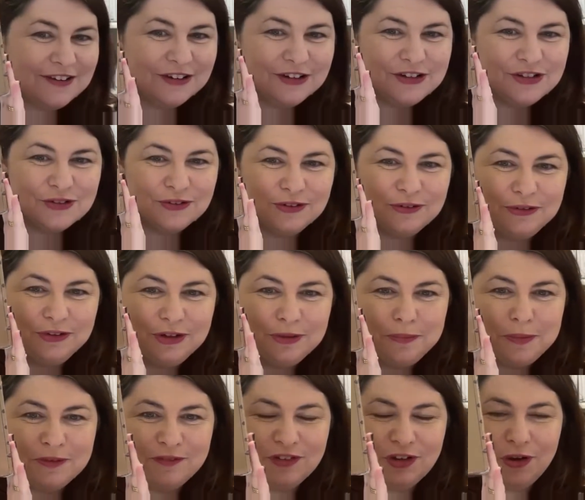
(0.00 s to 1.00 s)
I'm going to do a little
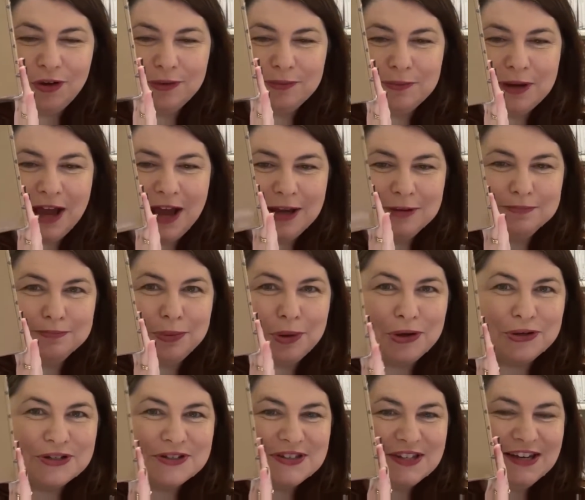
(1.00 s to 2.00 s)
bit of an
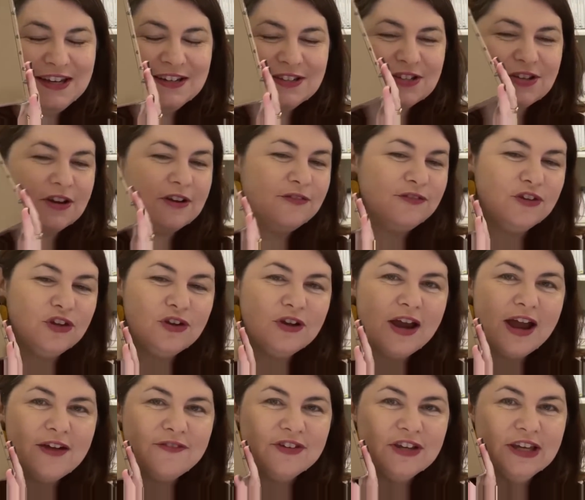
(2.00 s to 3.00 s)
unboxing. So if you
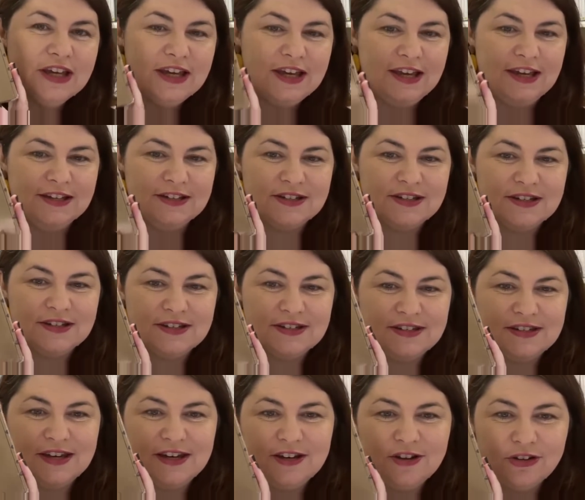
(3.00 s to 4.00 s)
have a kit
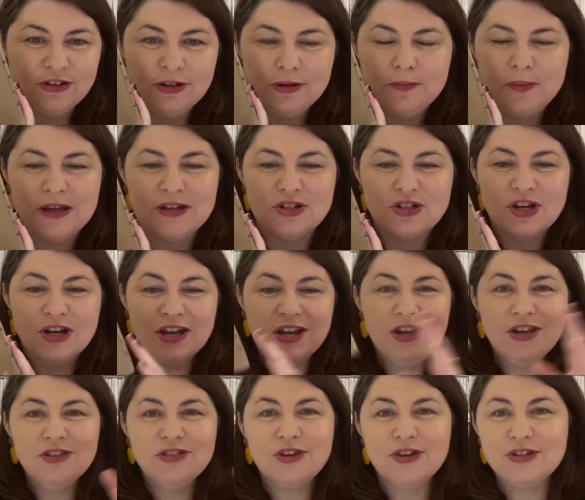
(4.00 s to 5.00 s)
sitting on your bench,
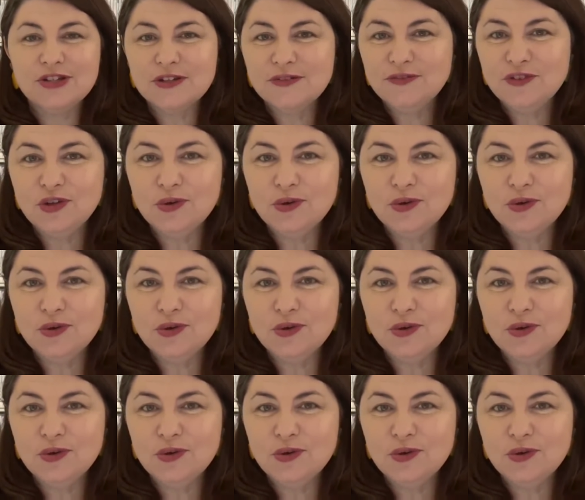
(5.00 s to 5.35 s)
those of